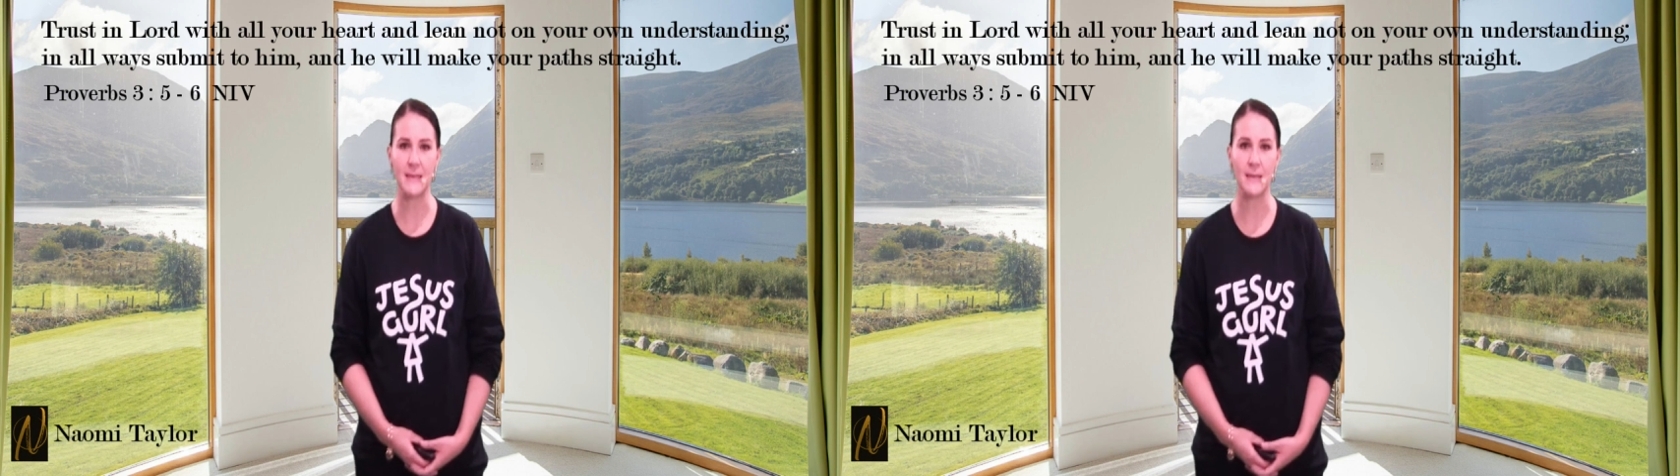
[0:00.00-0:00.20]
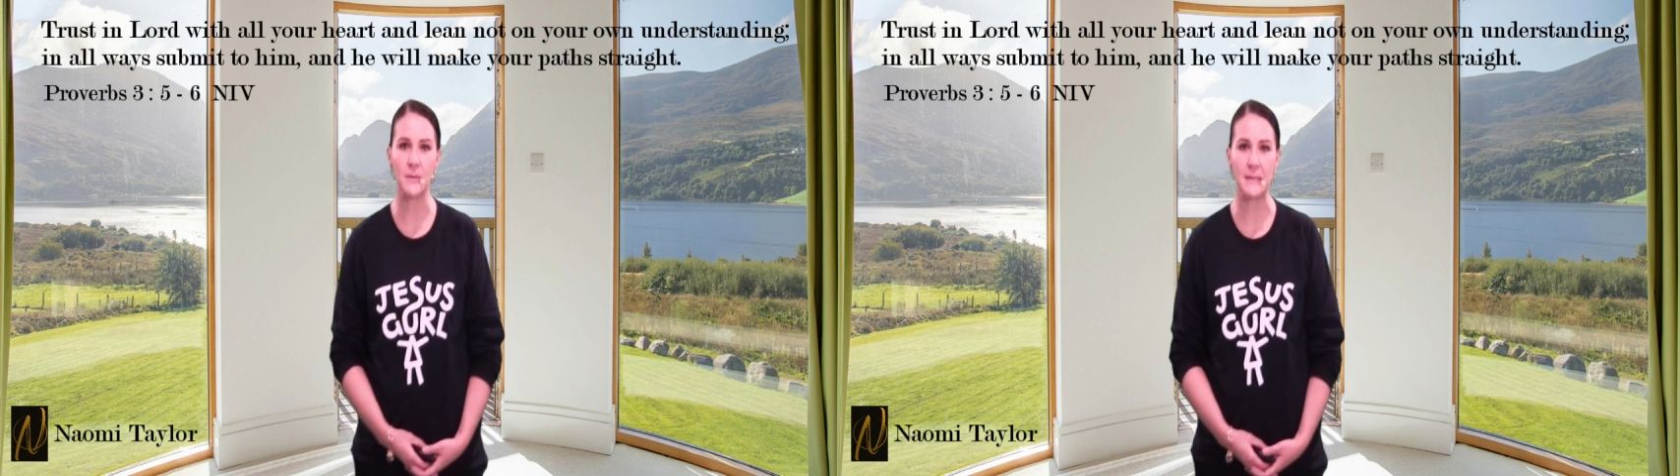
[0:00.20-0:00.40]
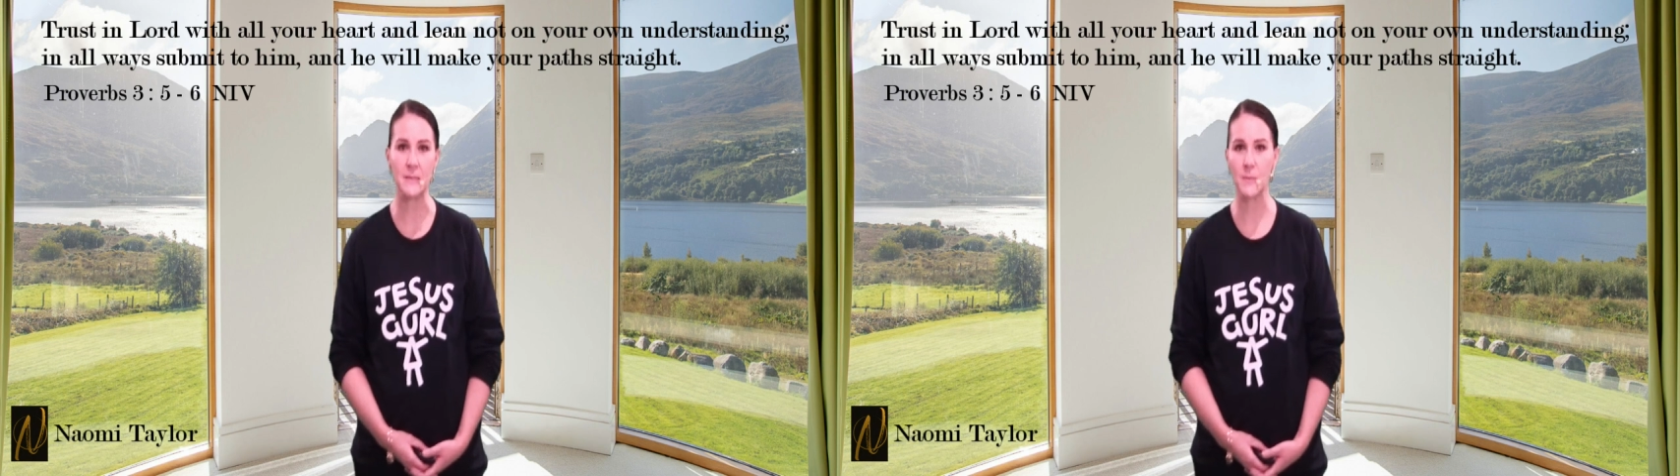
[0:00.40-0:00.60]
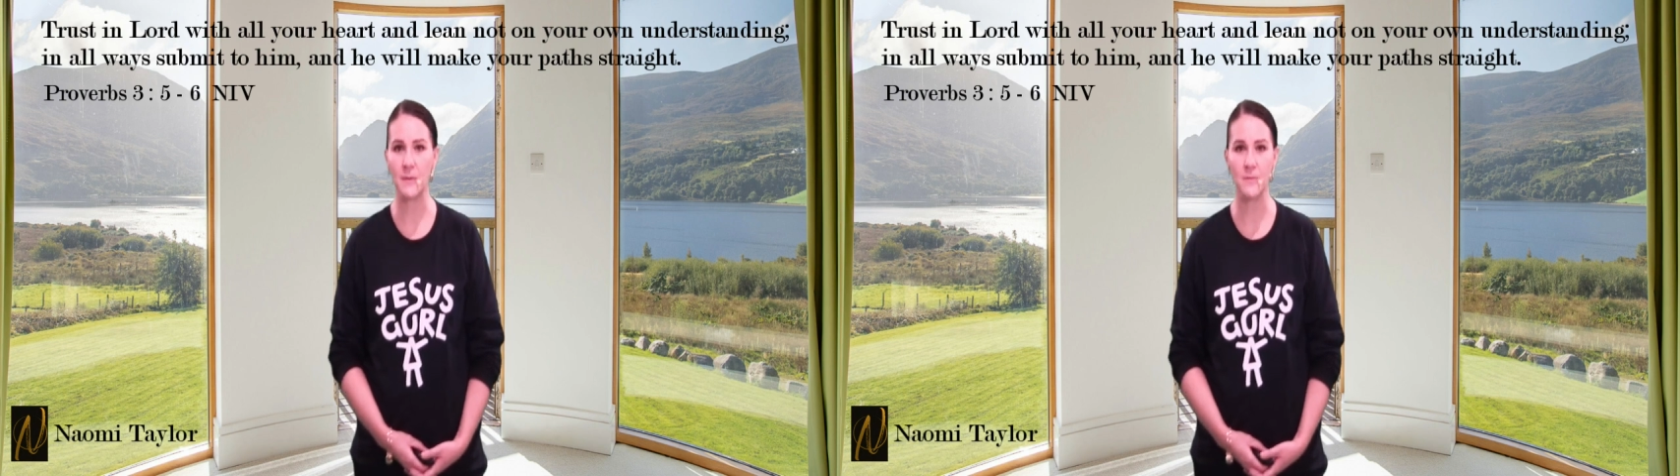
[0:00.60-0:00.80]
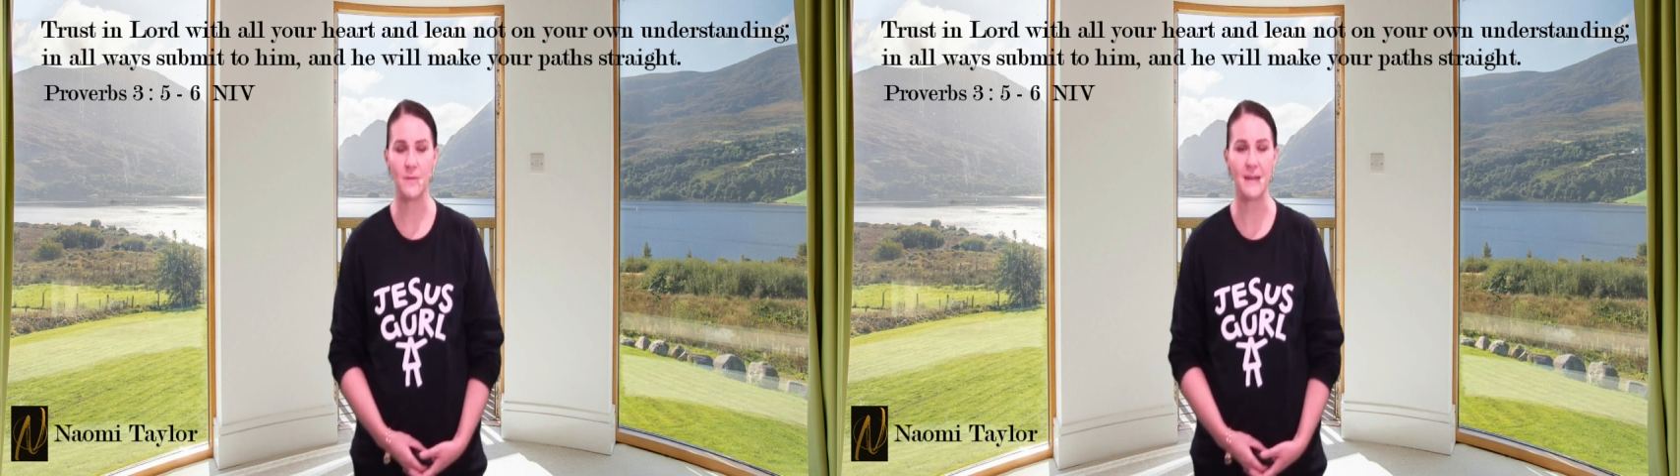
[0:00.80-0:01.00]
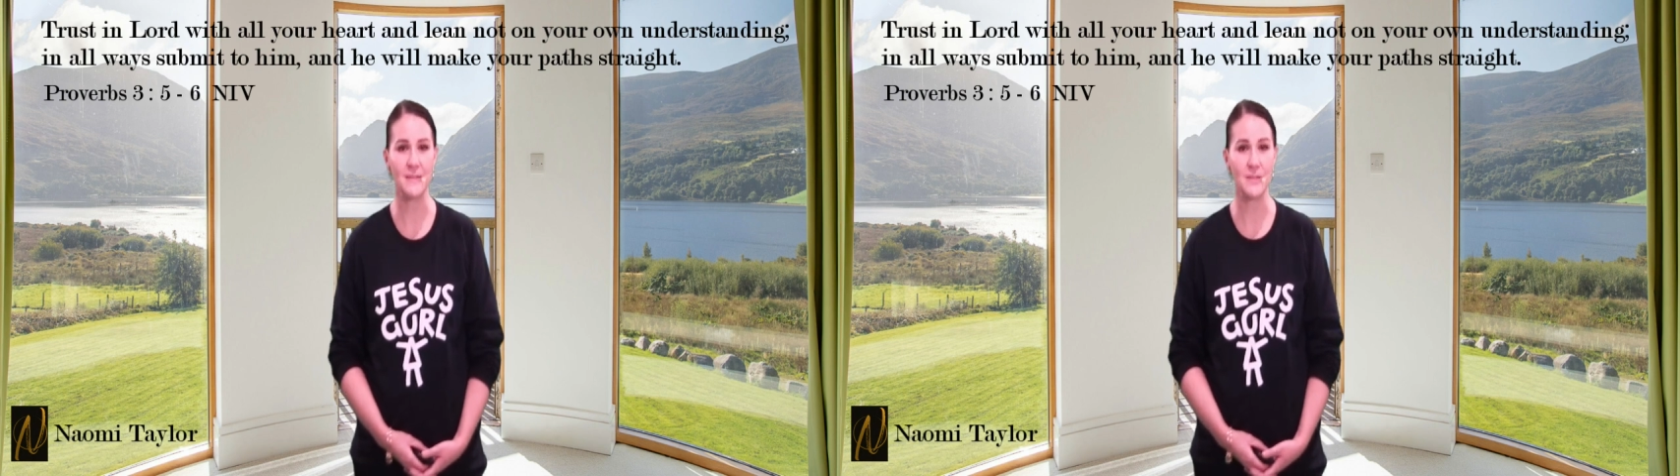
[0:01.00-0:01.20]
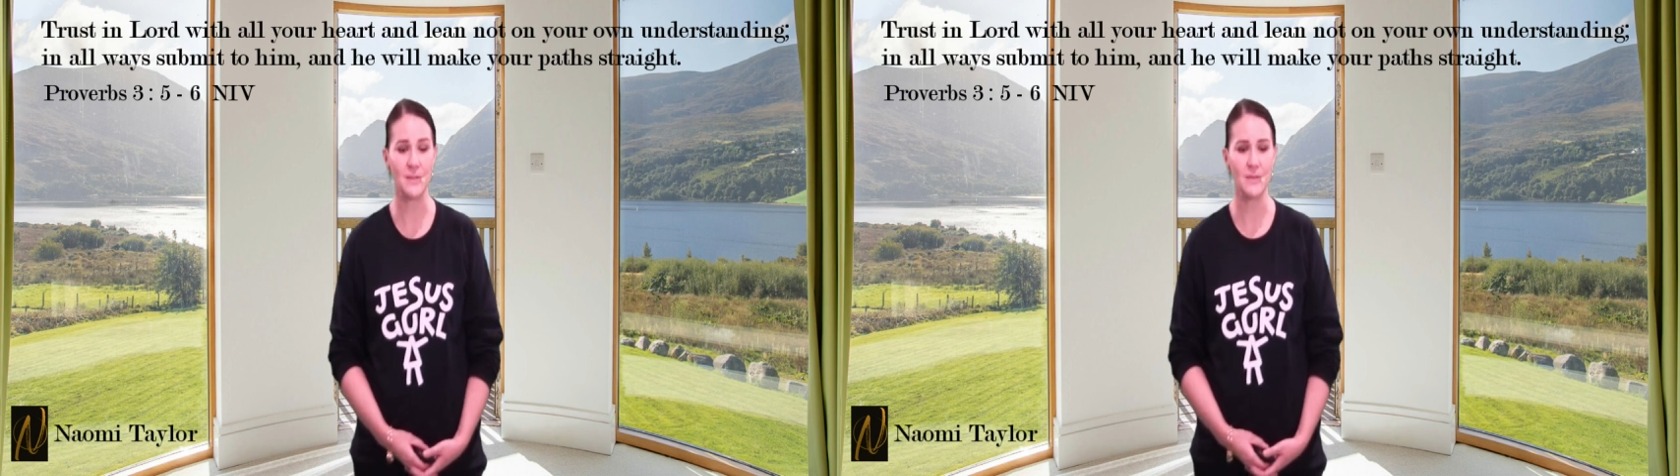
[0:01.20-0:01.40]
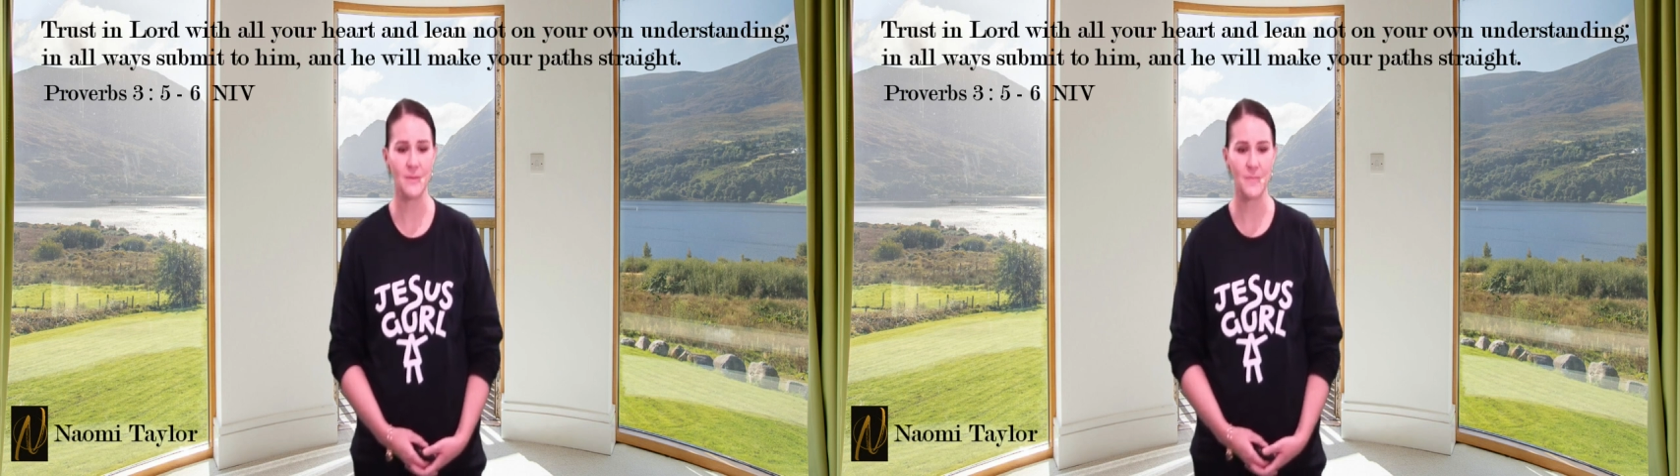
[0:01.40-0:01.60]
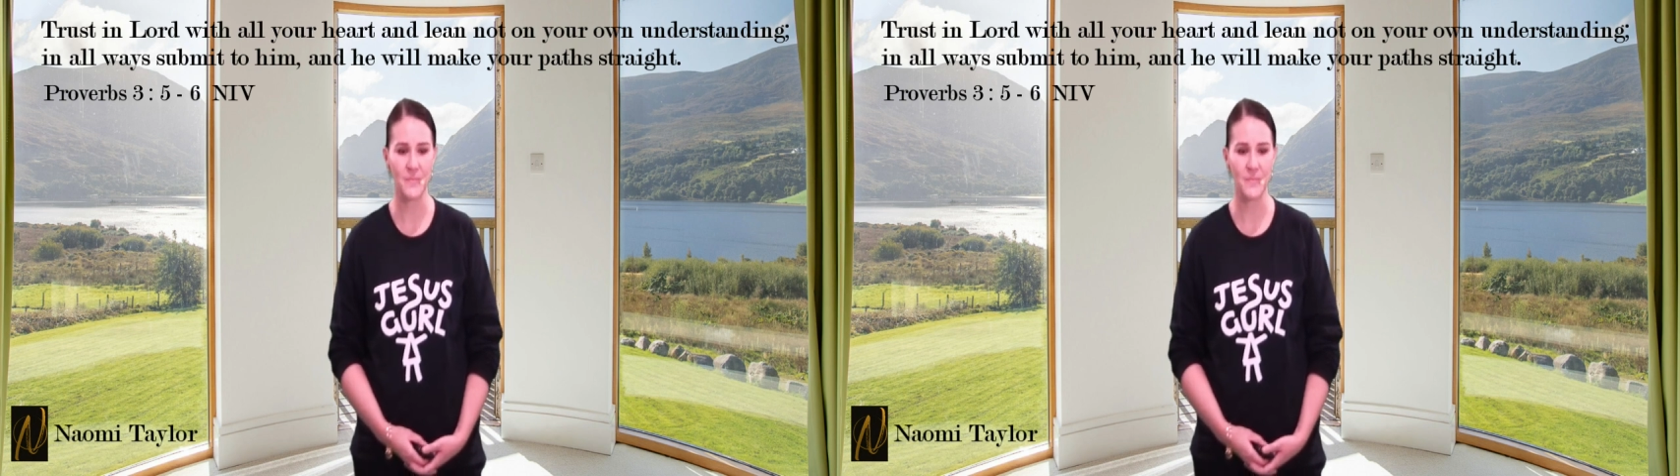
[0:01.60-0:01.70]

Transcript: and grace won't find you.